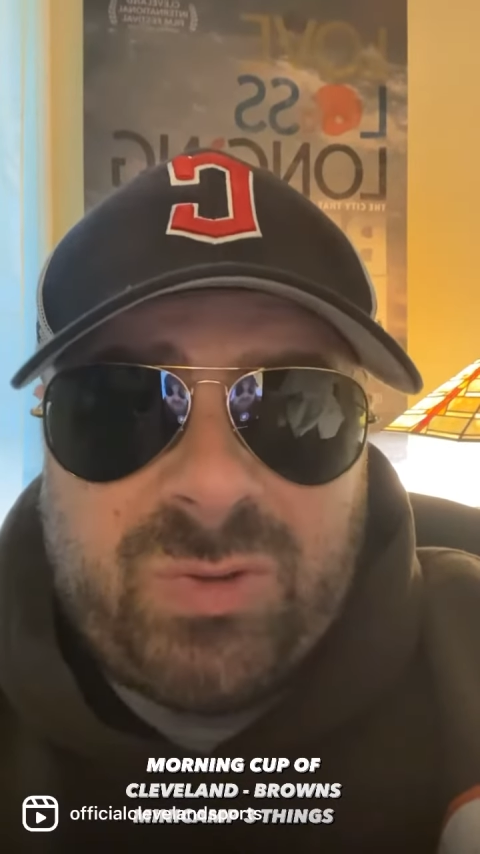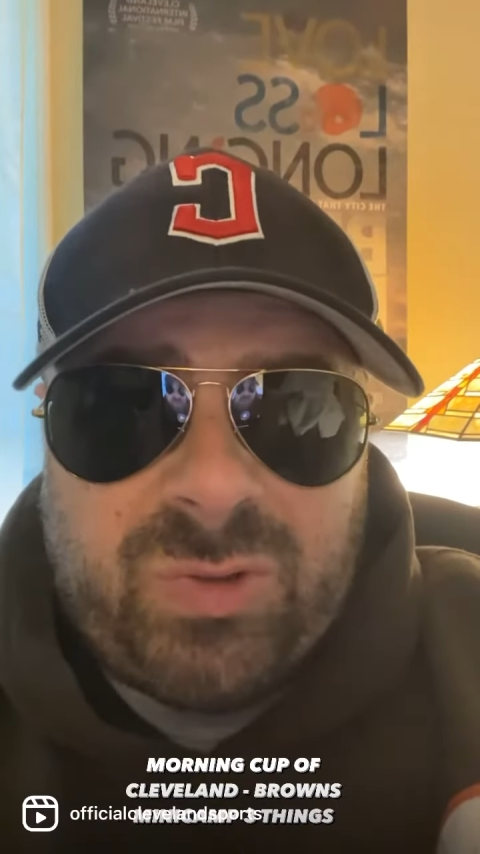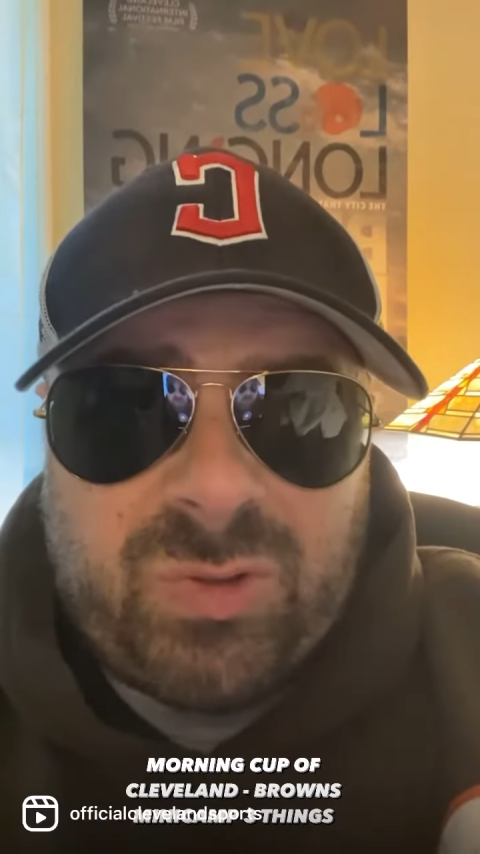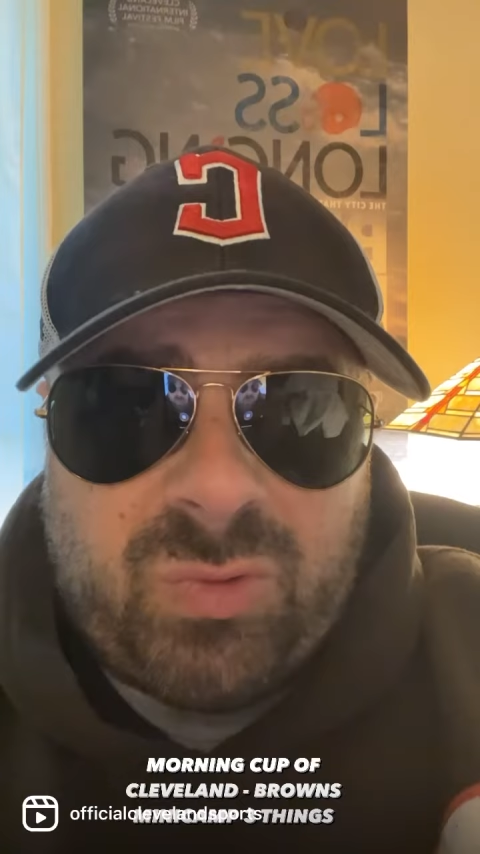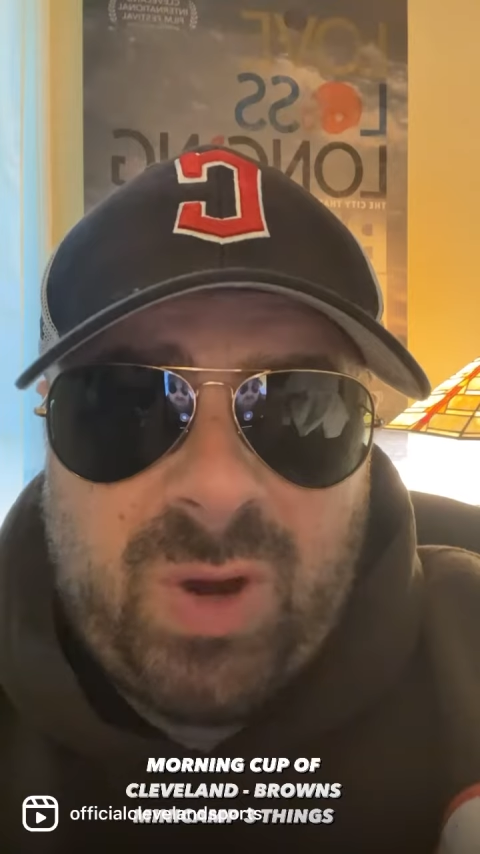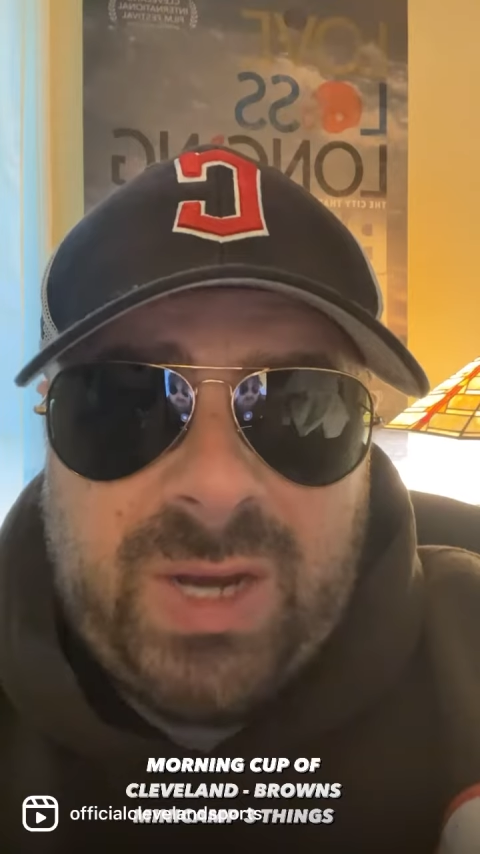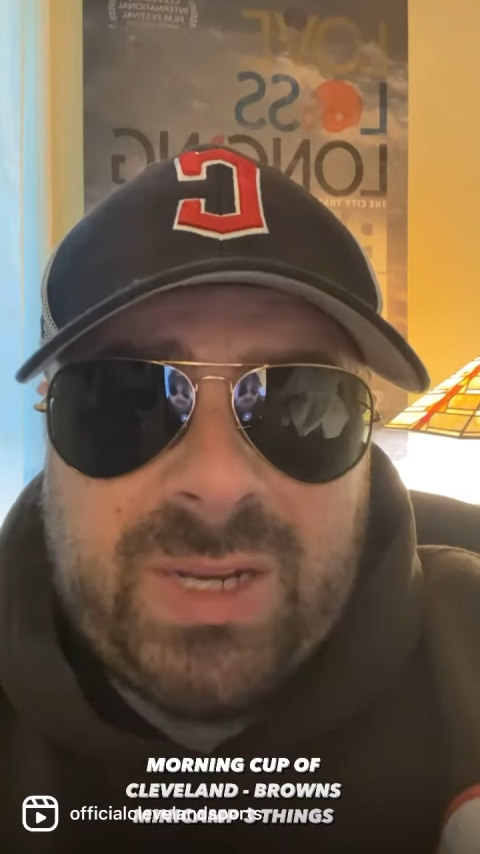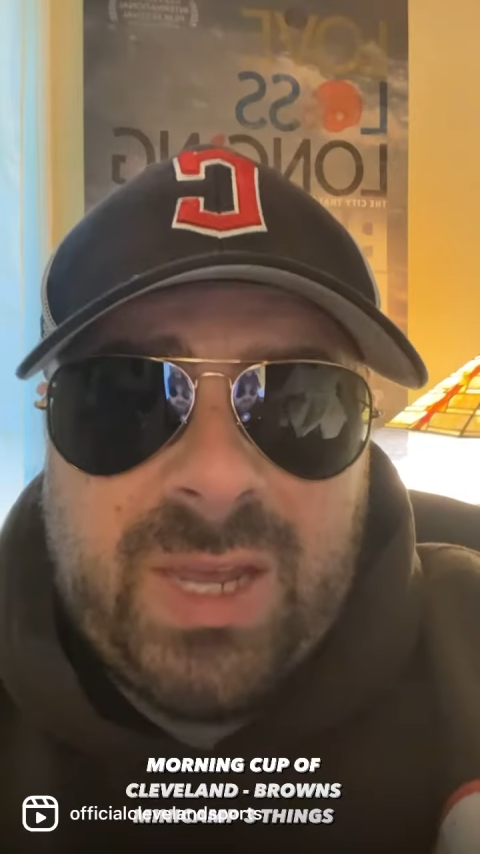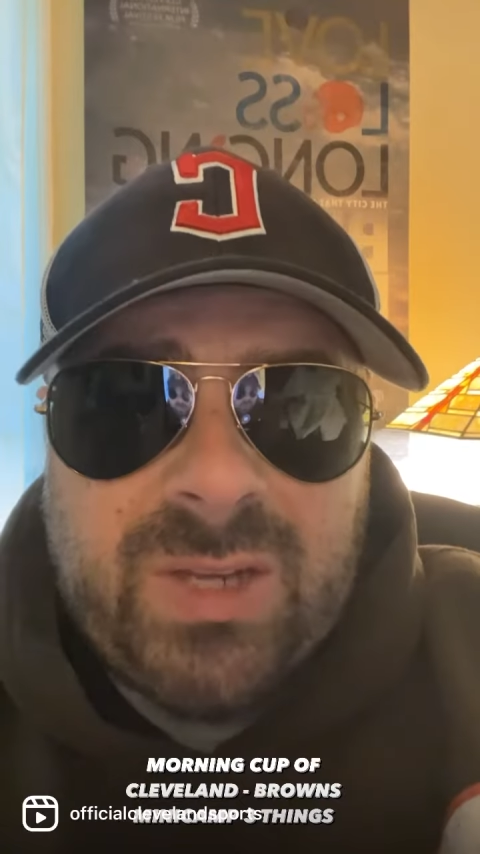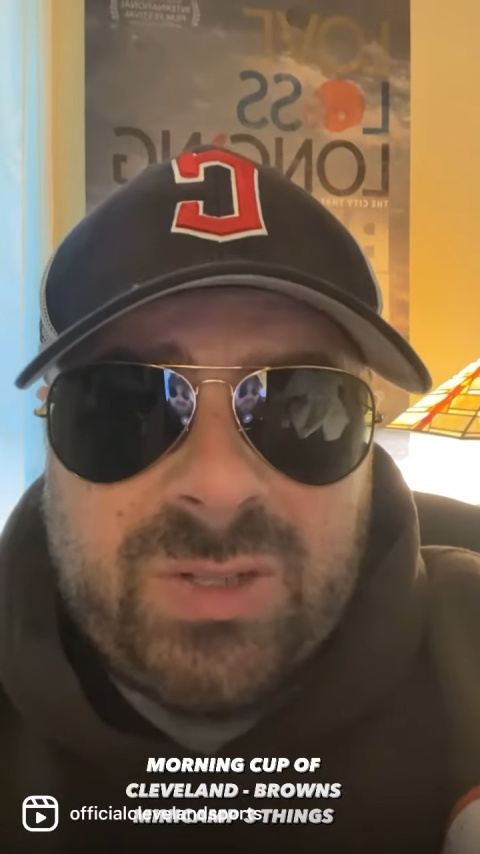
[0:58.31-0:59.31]
which is great
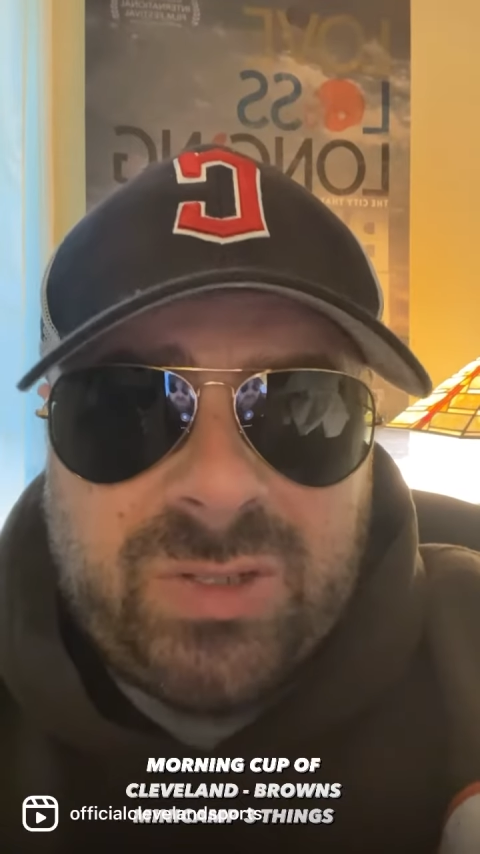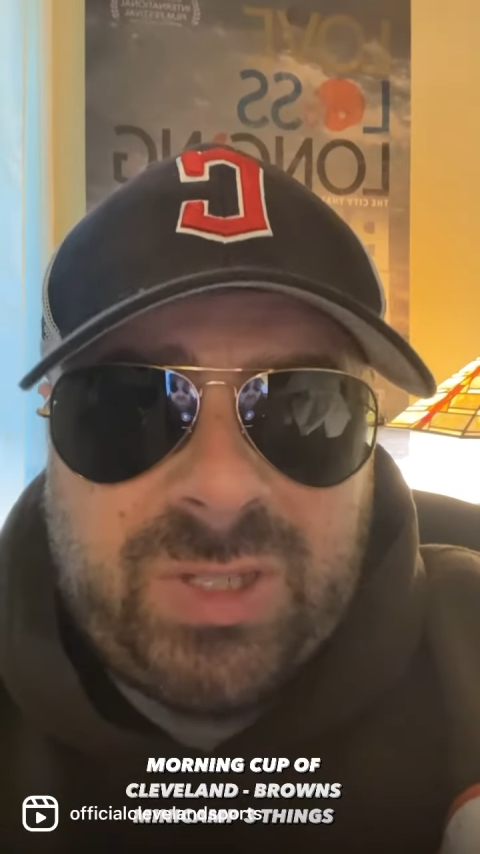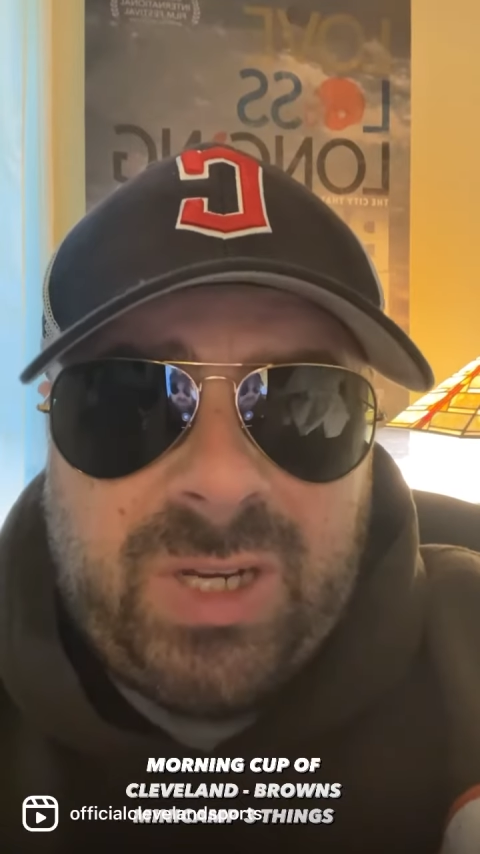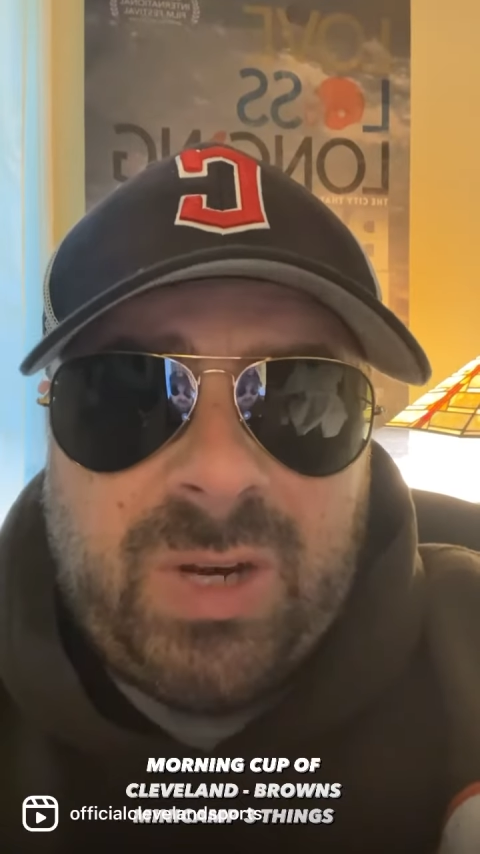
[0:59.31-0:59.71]
to see.